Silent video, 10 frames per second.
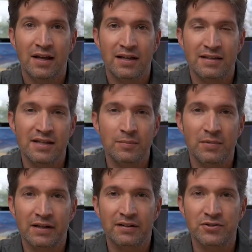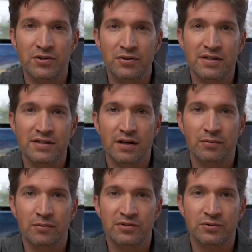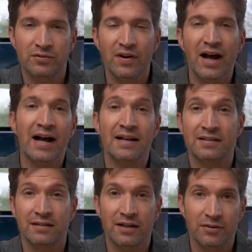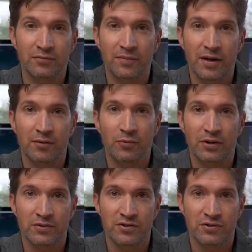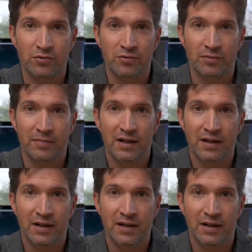It seemed like the trees there were sort of isolated from that winter storm.